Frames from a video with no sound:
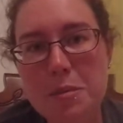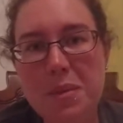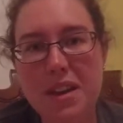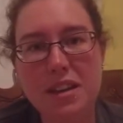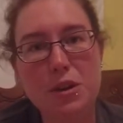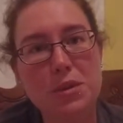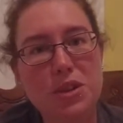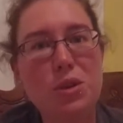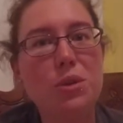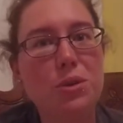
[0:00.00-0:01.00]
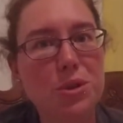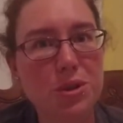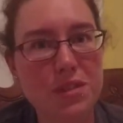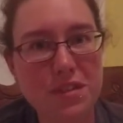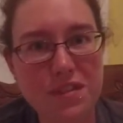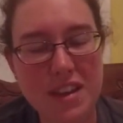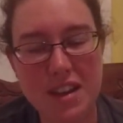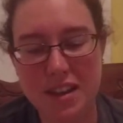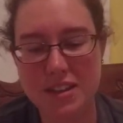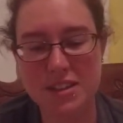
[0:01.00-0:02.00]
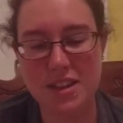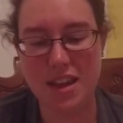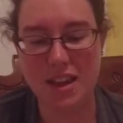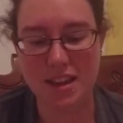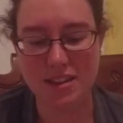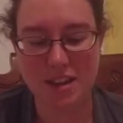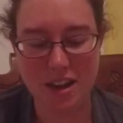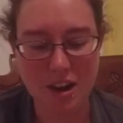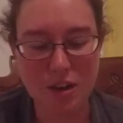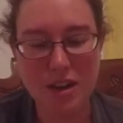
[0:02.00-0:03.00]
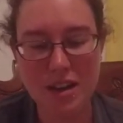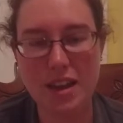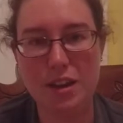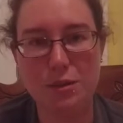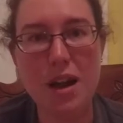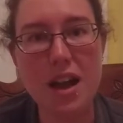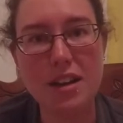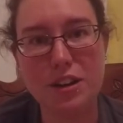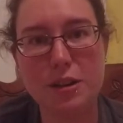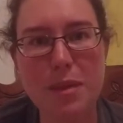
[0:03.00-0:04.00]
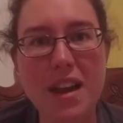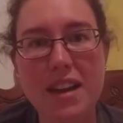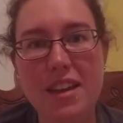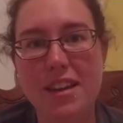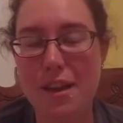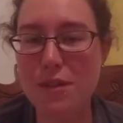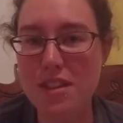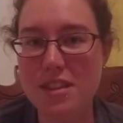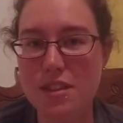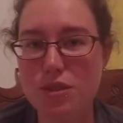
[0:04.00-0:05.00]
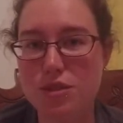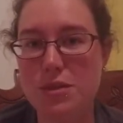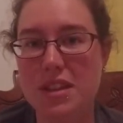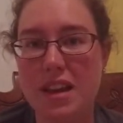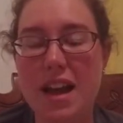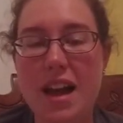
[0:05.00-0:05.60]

But, the whole Order of the Phoenix and Harry and Ron and Hermione and everything that they're doing,